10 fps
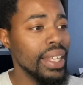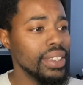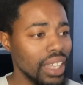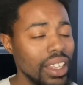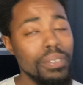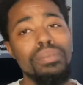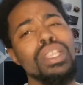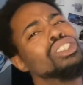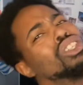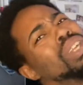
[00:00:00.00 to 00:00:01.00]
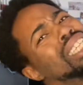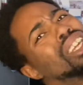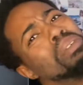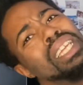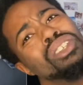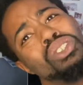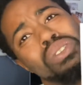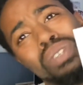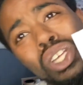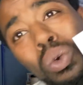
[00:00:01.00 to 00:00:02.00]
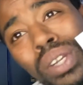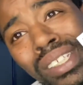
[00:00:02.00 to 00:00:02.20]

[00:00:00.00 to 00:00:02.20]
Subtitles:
done. So let's hurry and get through this video. What is